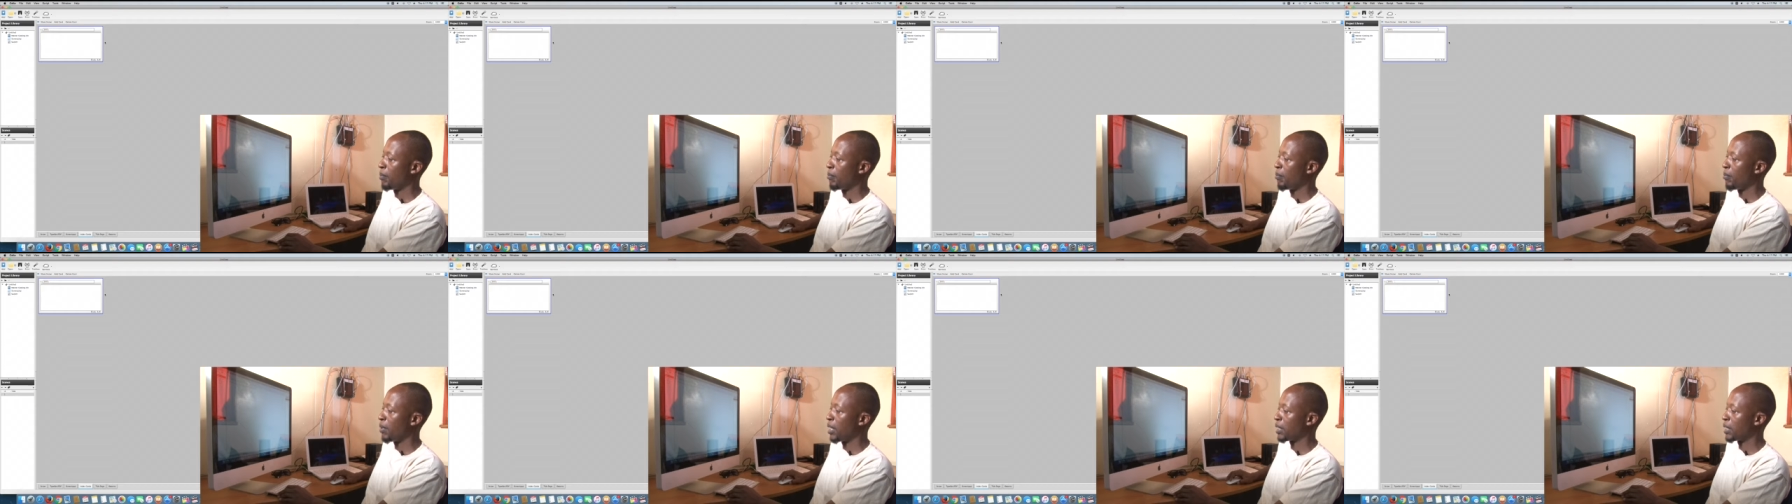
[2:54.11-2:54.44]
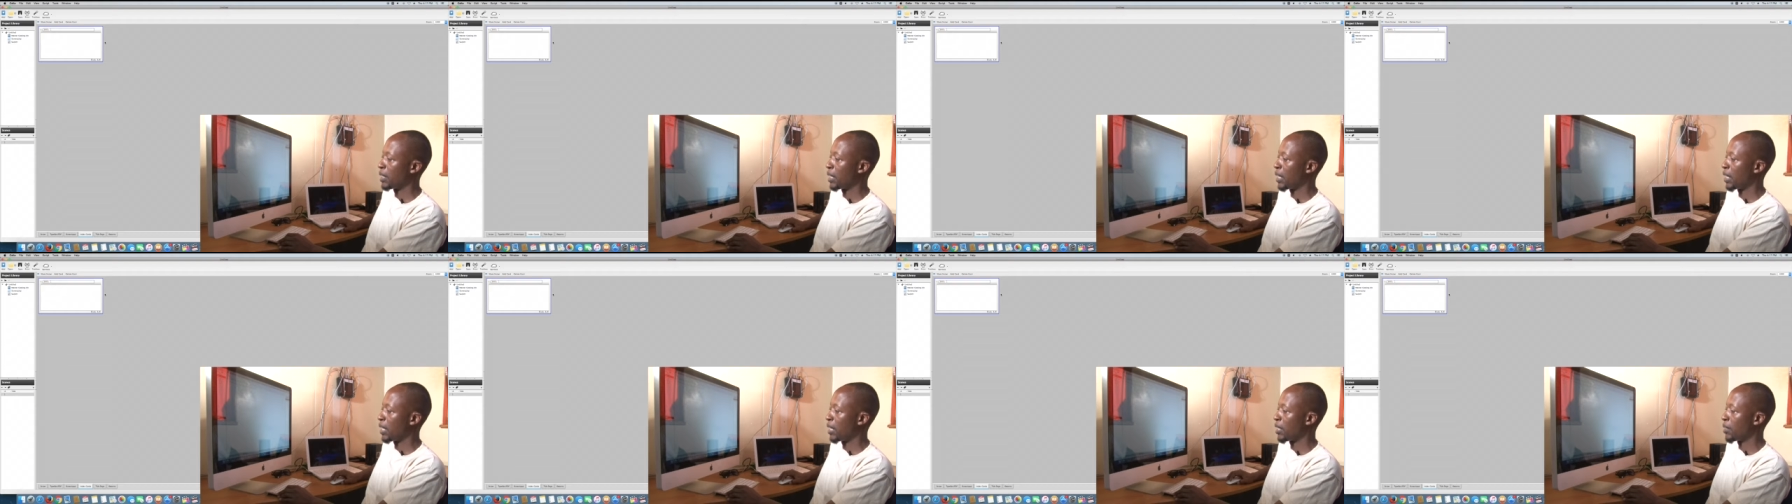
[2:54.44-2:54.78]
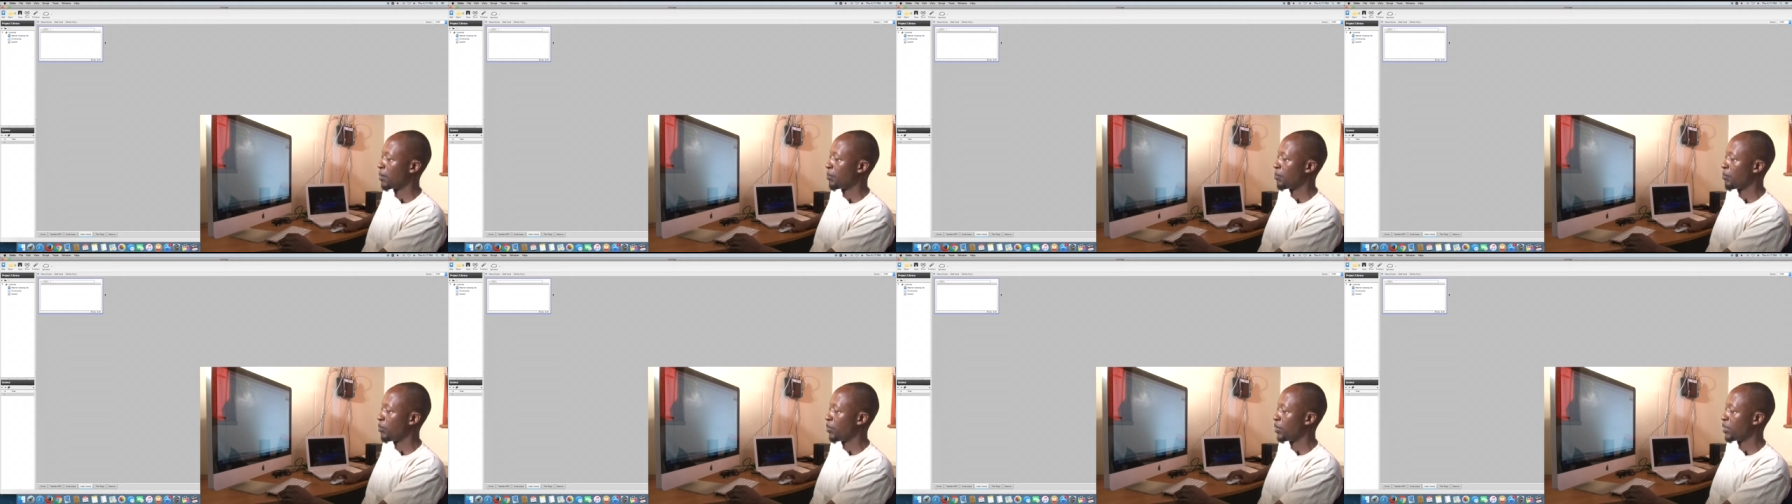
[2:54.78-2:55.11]
but I
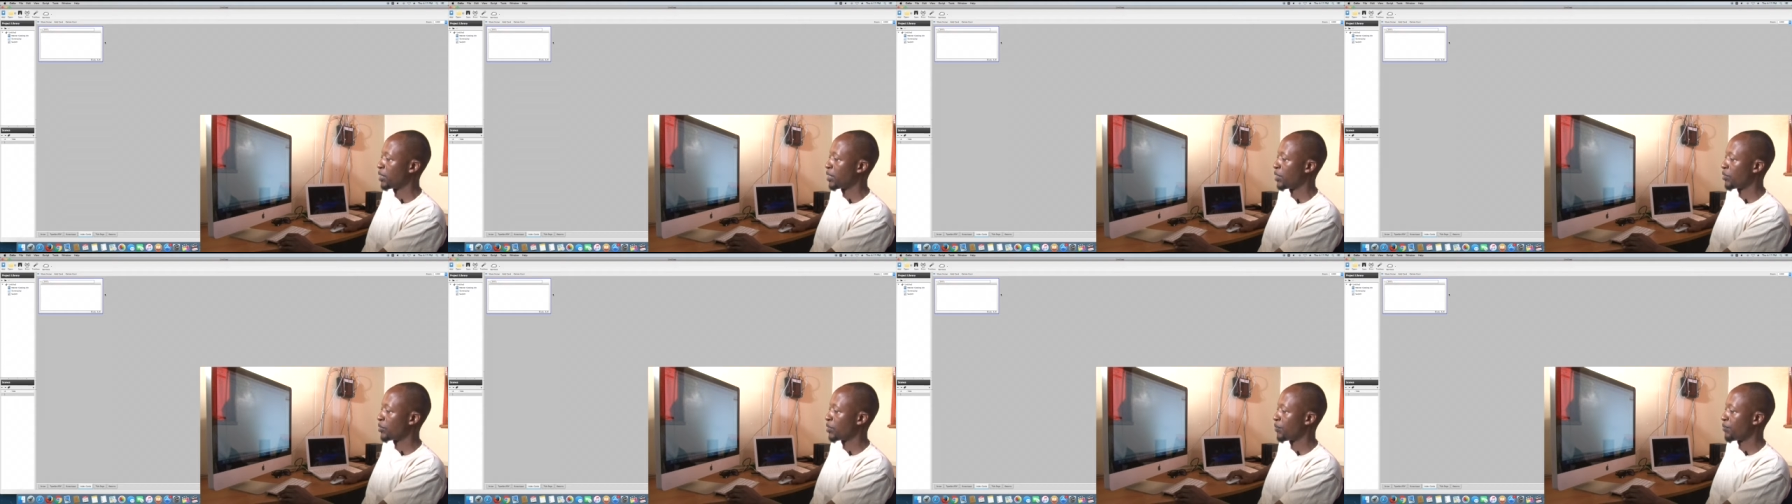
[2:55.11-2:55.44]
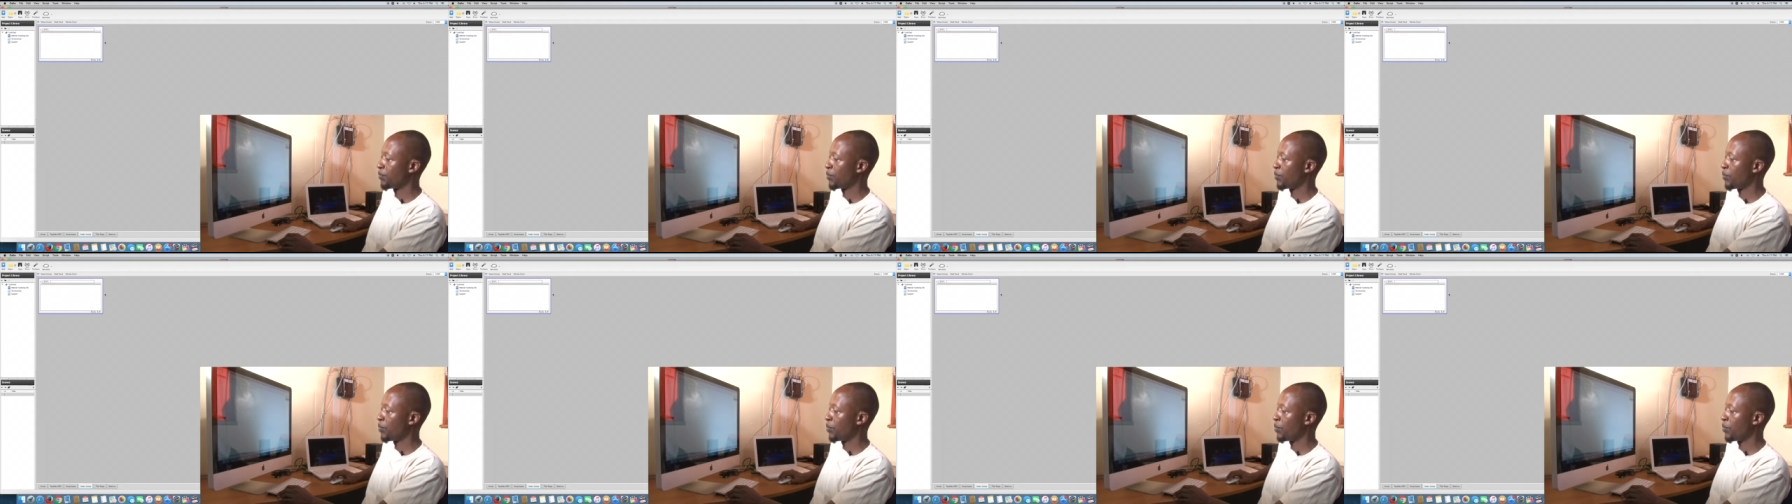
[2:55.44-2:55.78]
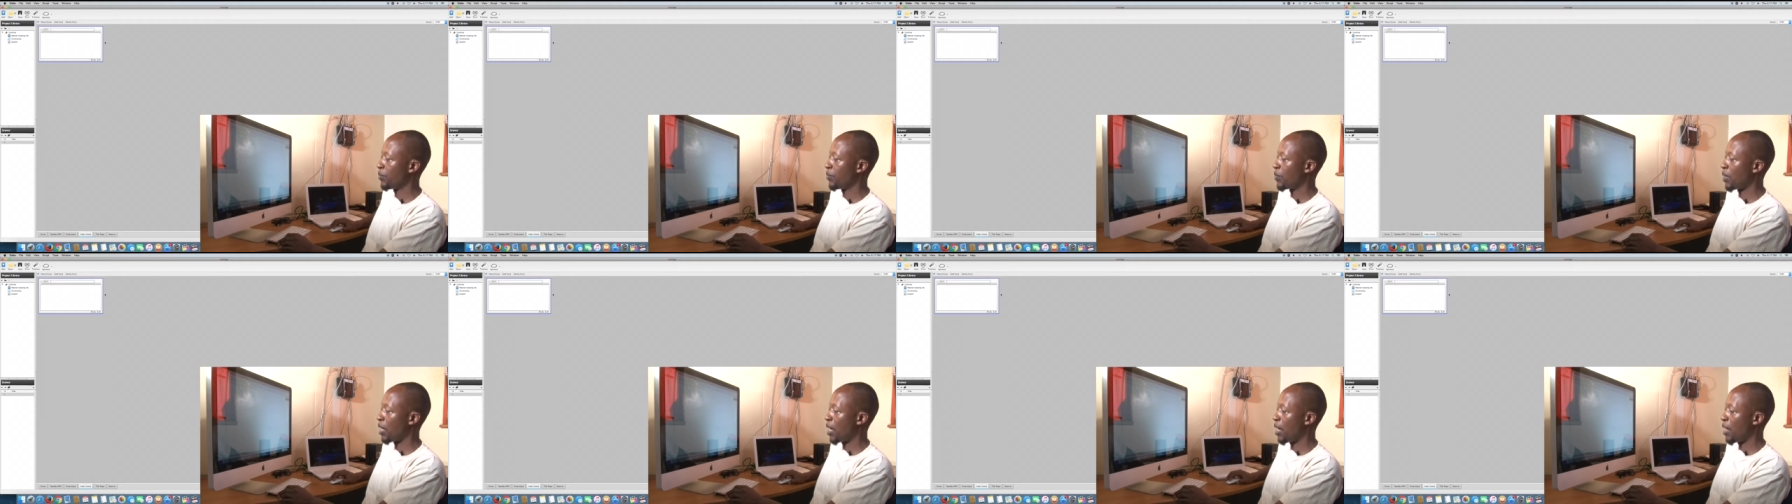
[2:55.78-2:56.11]
can point out a
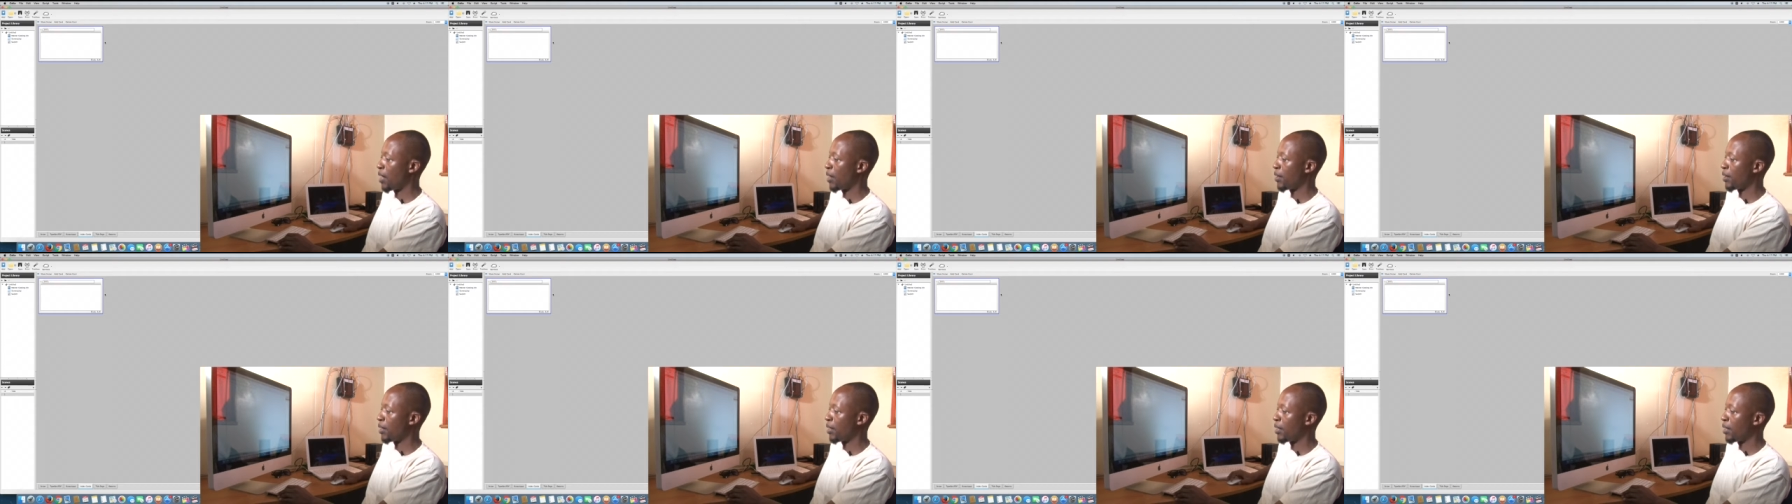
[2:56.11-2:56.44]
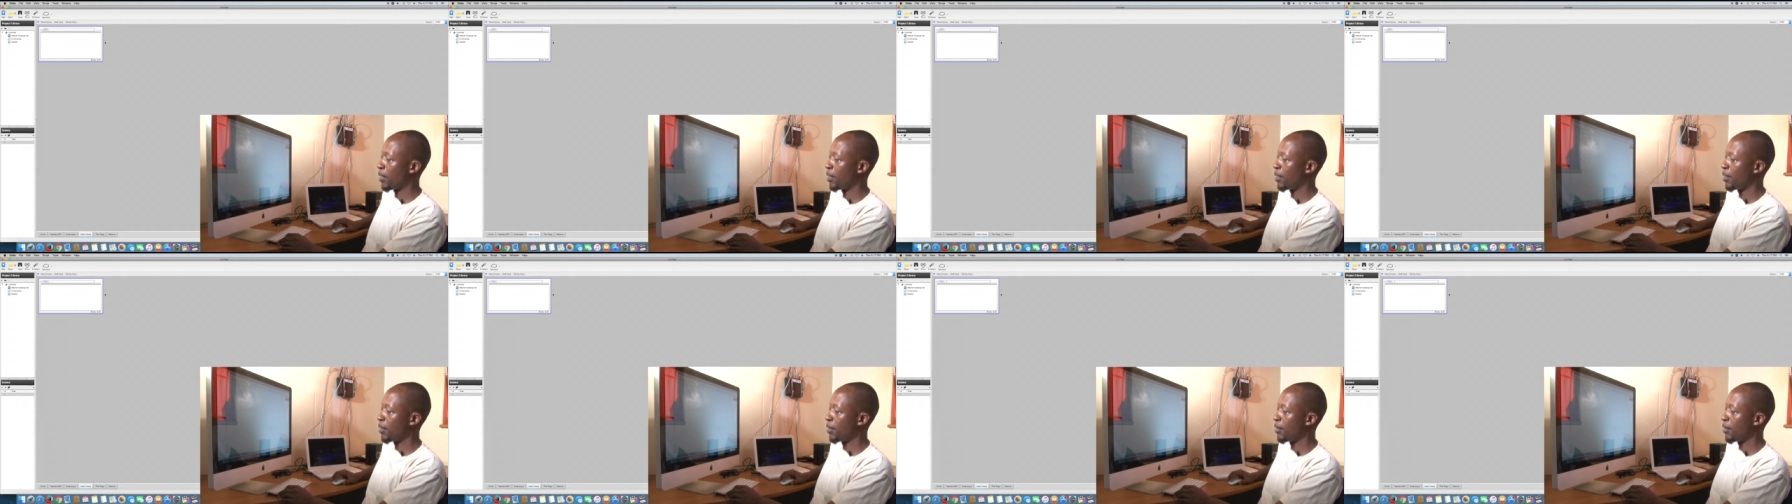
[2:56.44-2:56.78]
few other